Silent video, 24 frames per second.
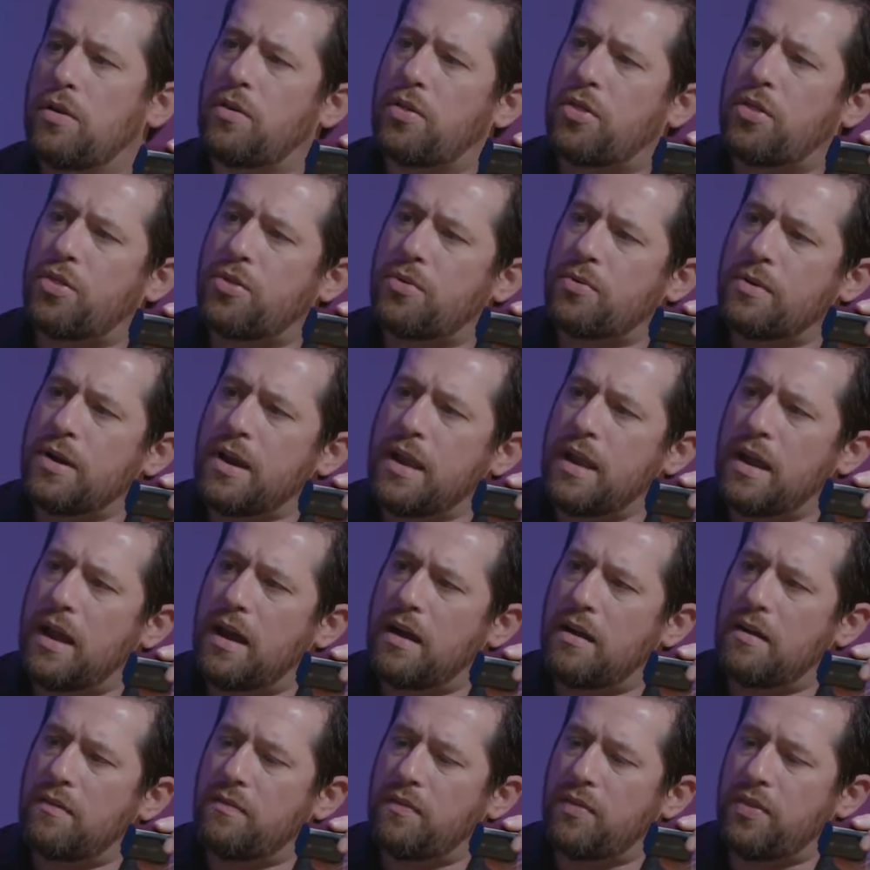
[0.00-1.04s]
3
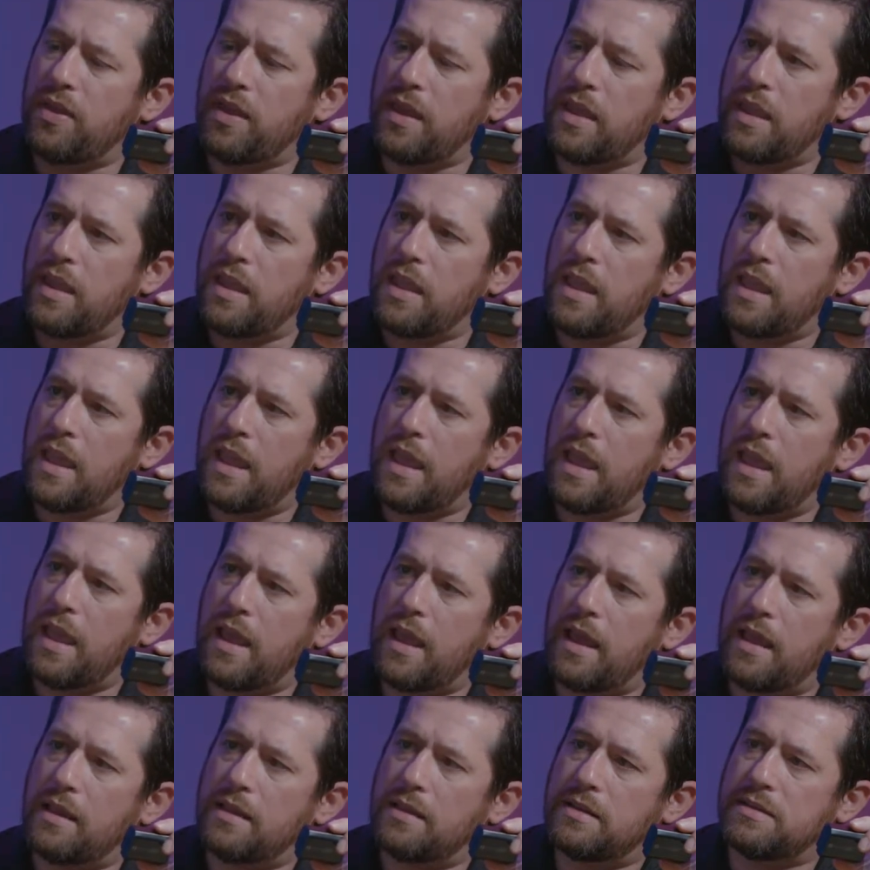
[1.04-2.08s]
of the
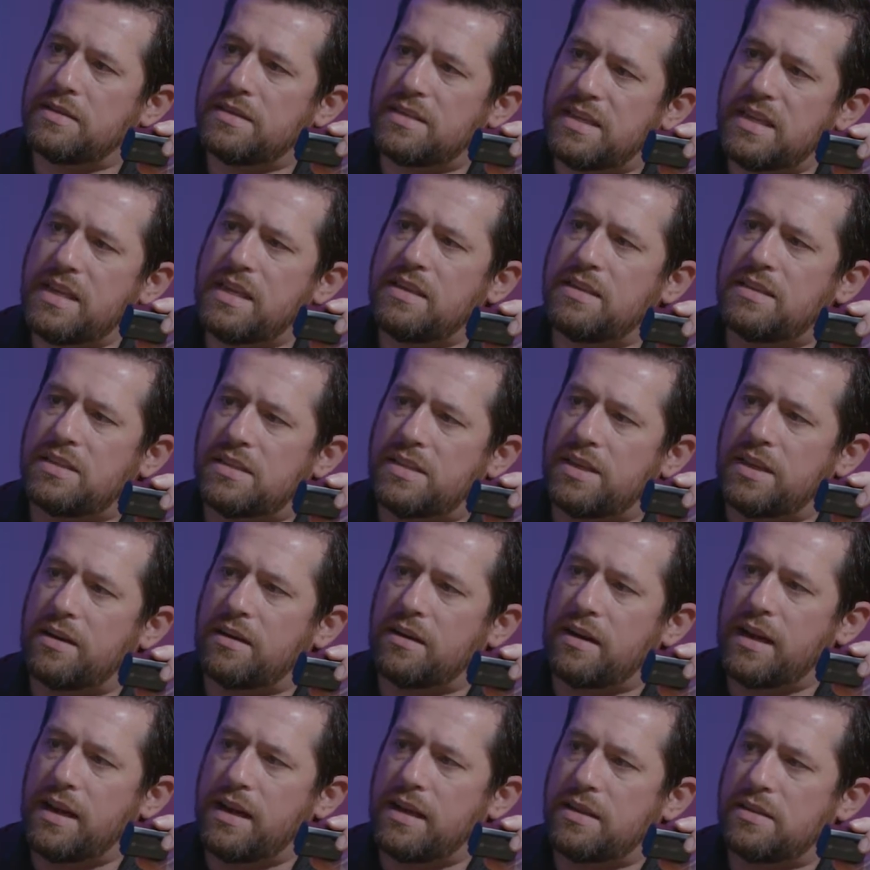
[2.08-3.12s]
Z
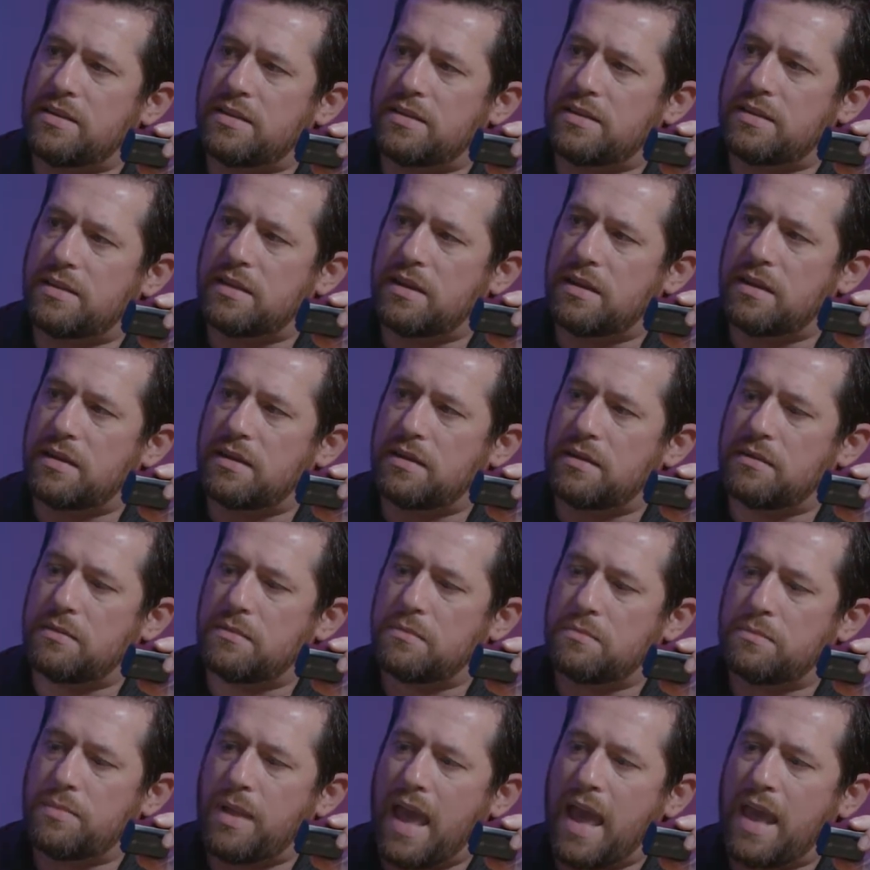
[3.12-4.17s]
series
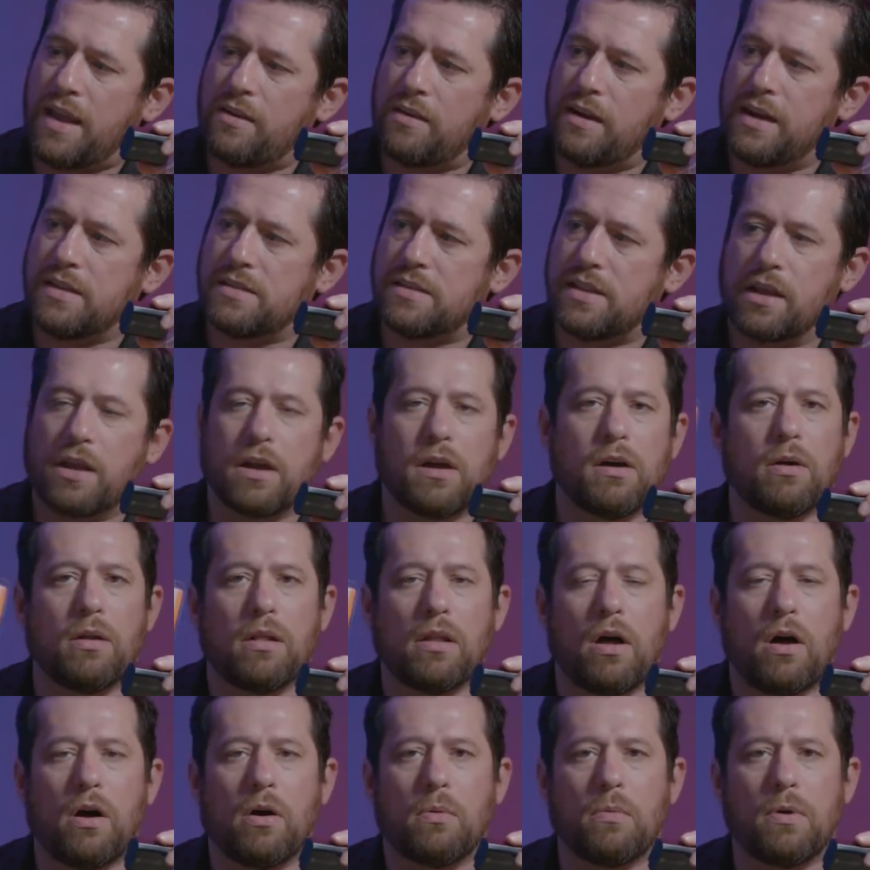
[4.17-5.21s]
batteries that go
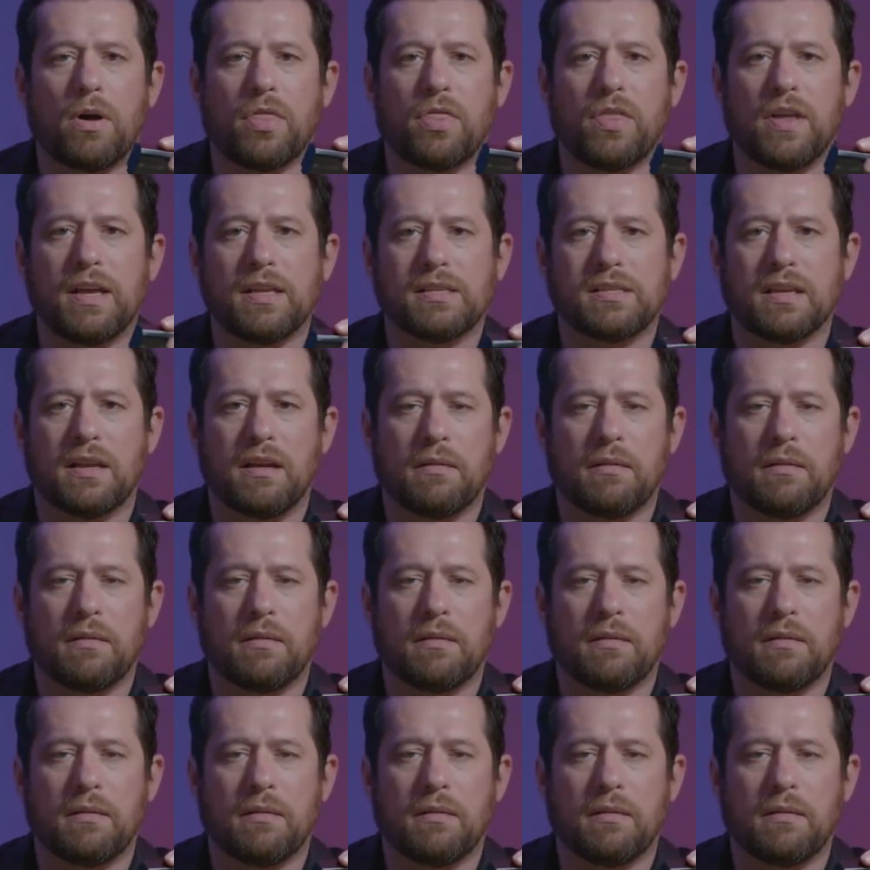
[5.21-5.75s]
along with this.